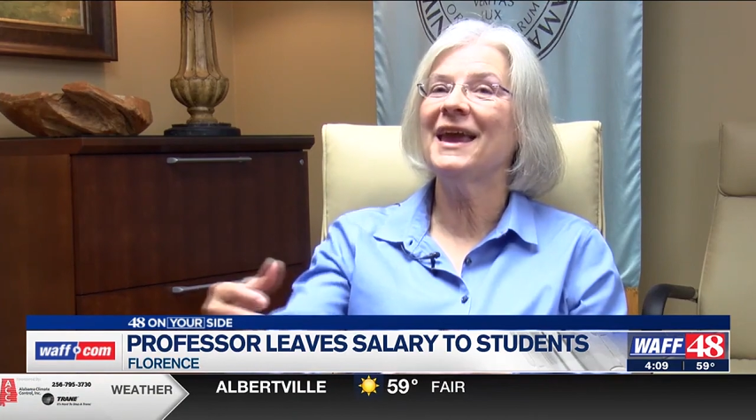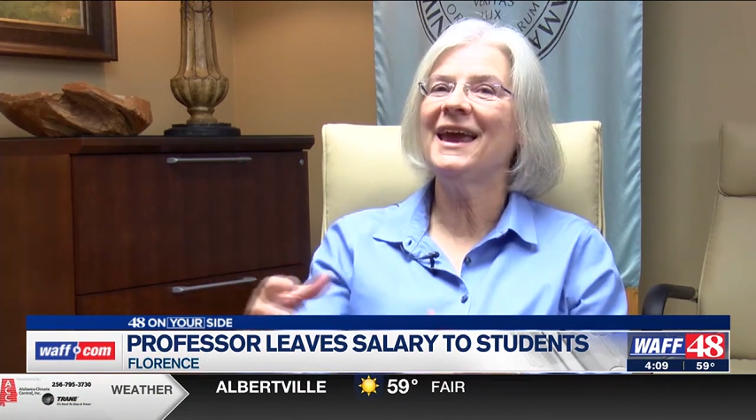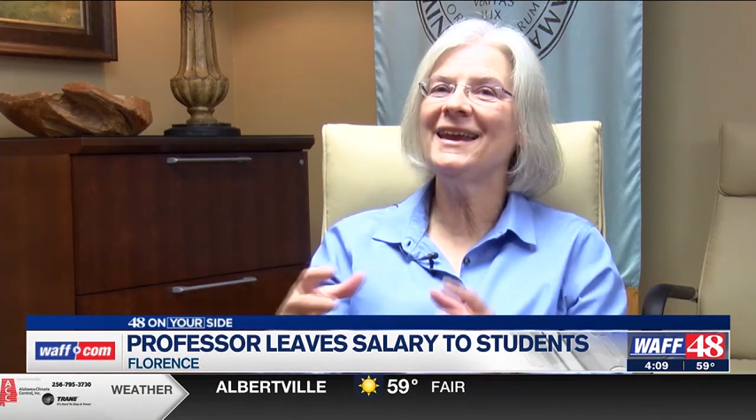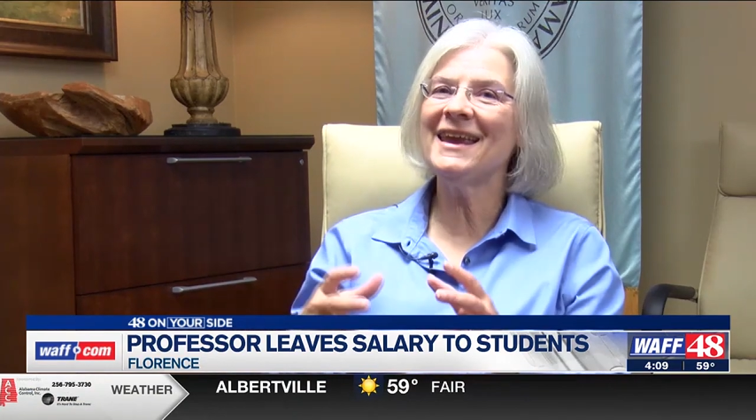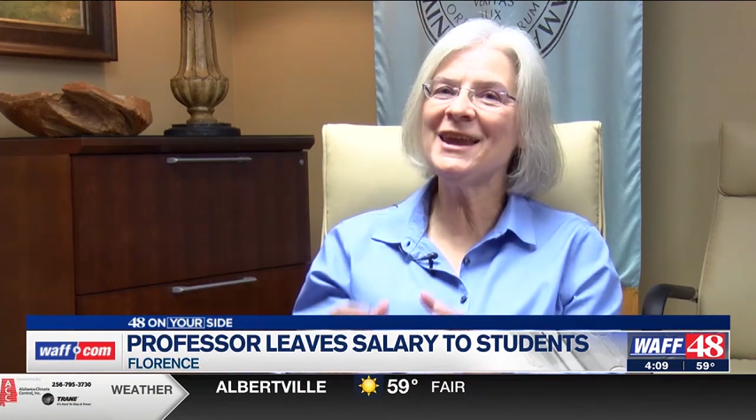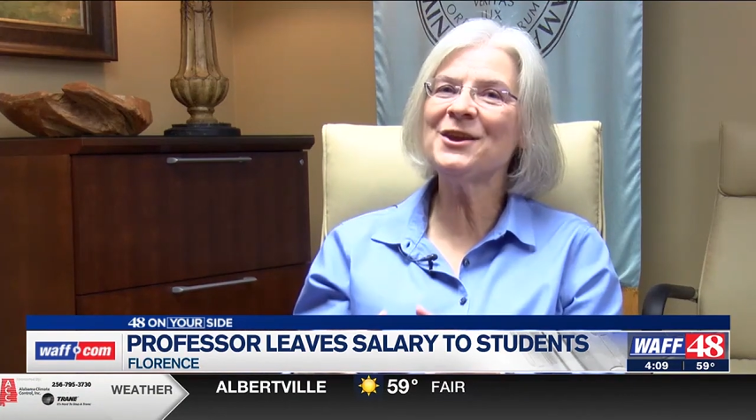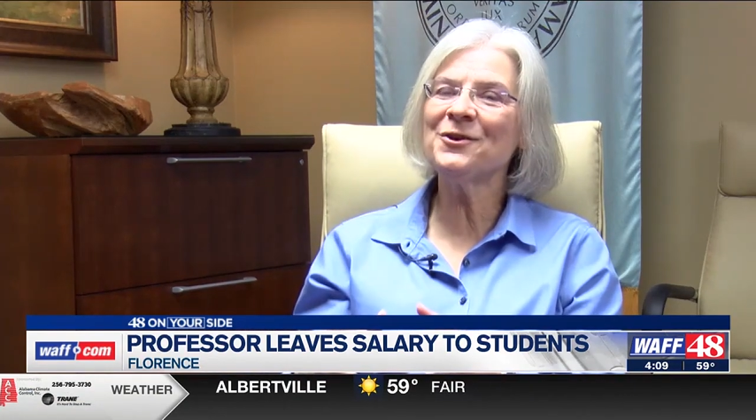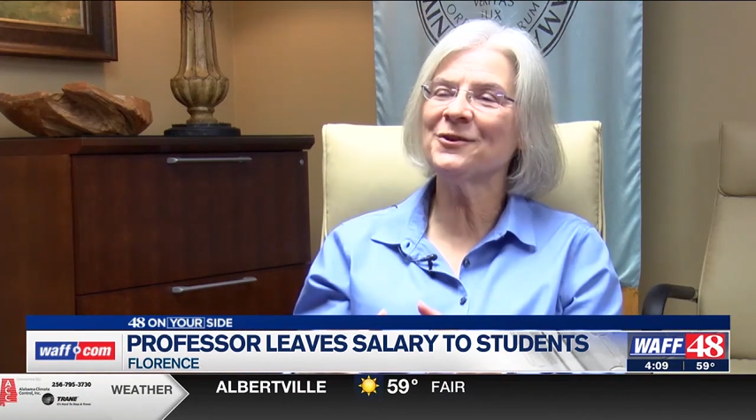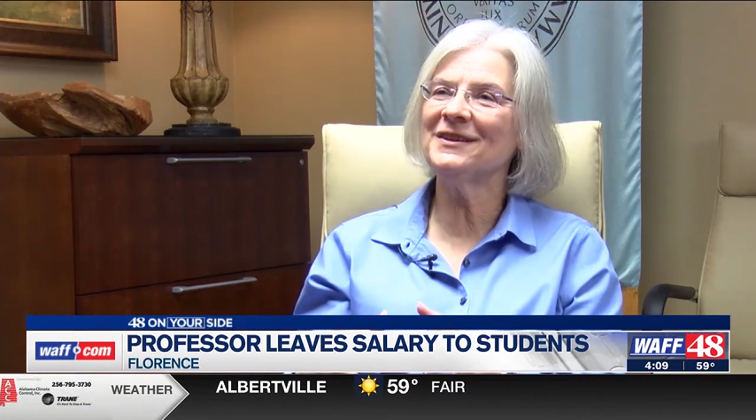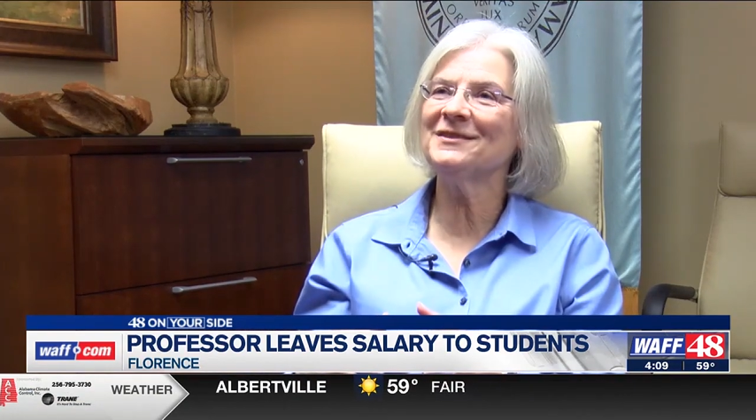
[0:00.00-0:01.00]
She says those
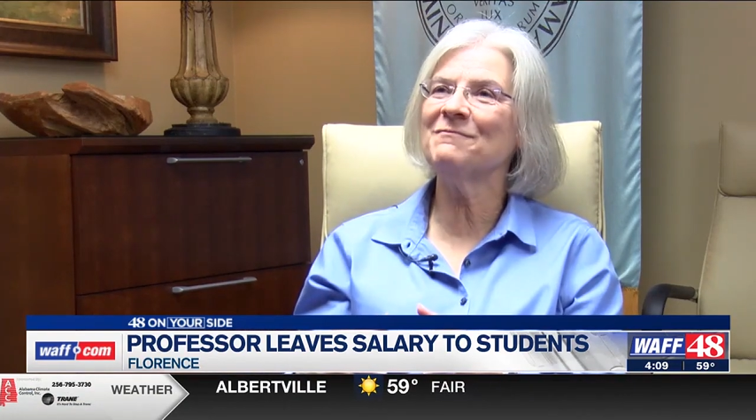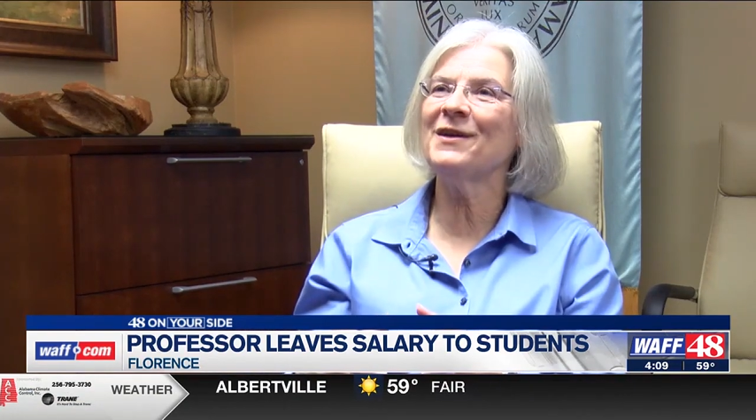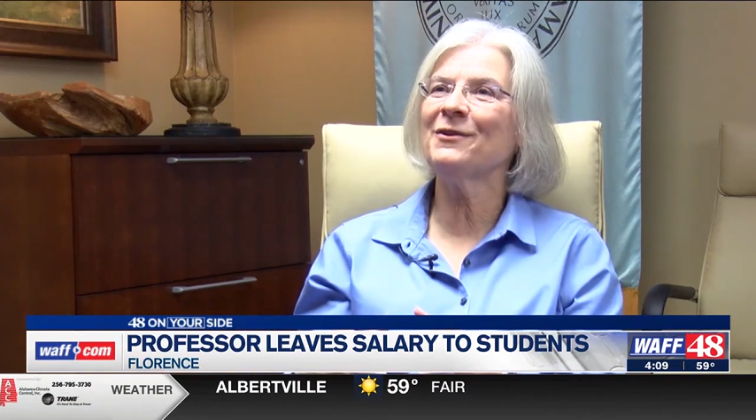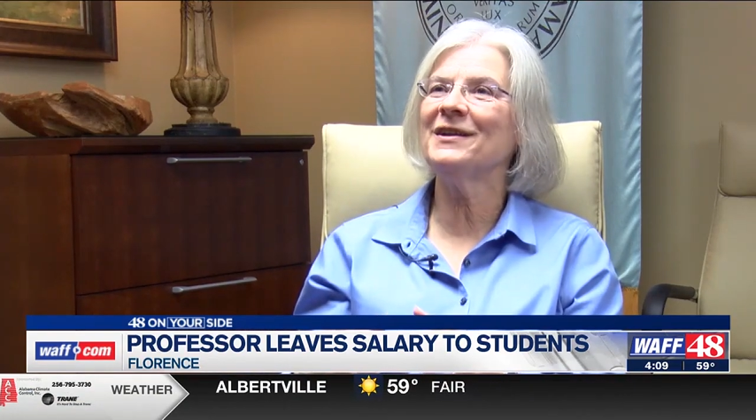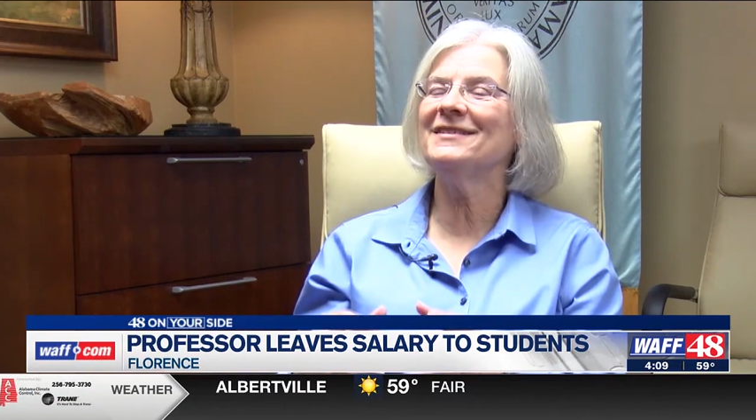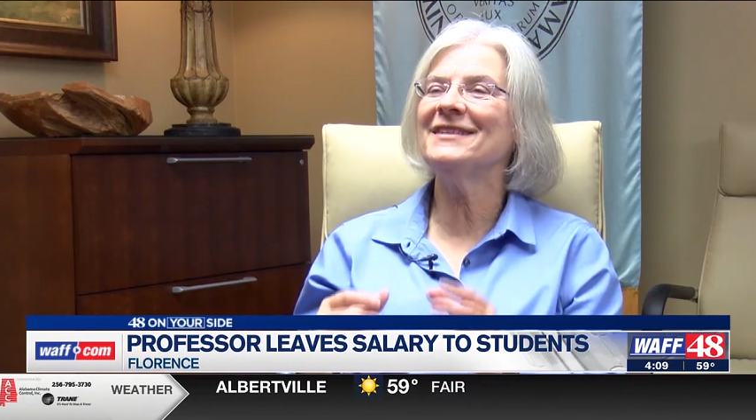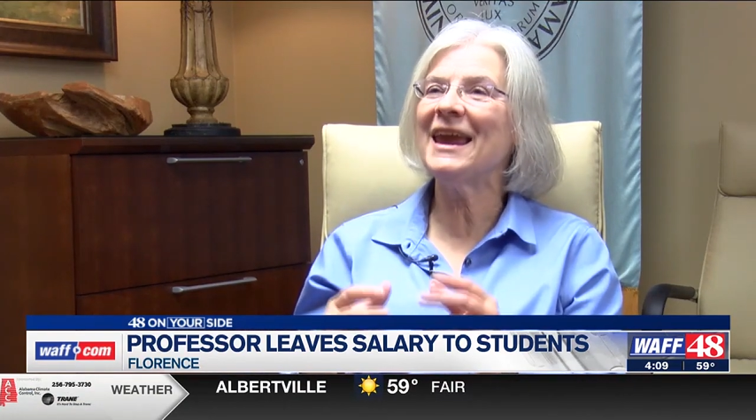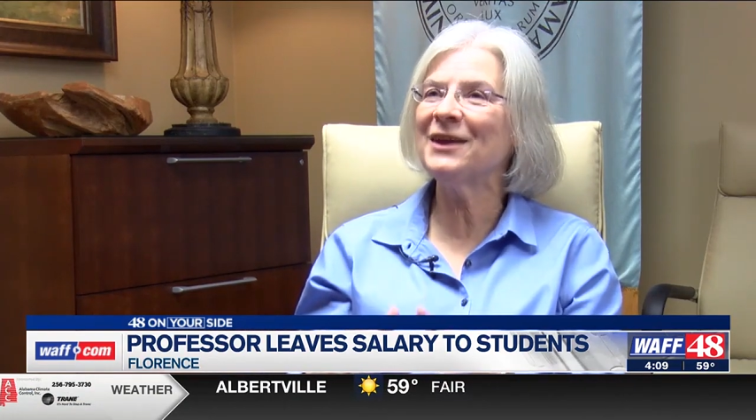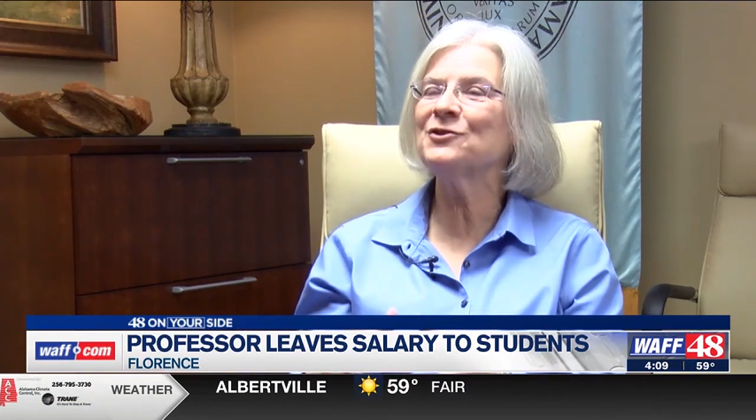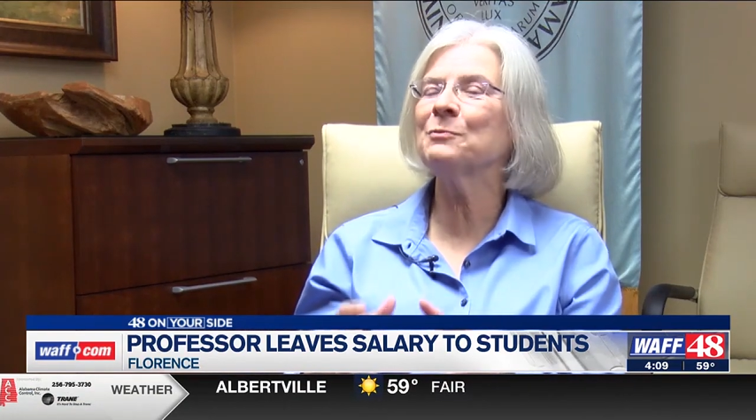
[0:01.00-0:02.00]
ripples start with
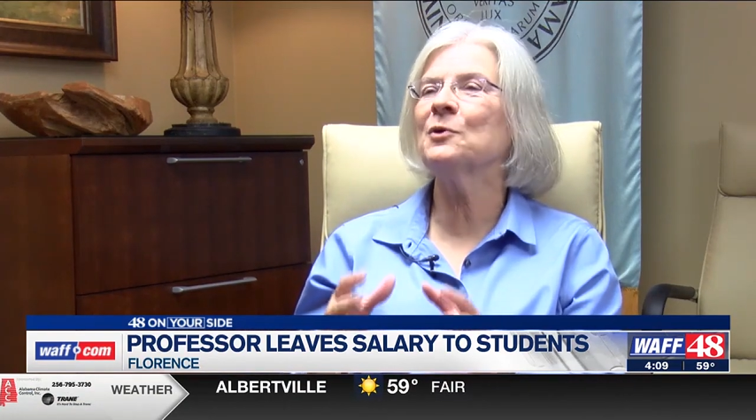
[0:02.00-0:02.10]
her and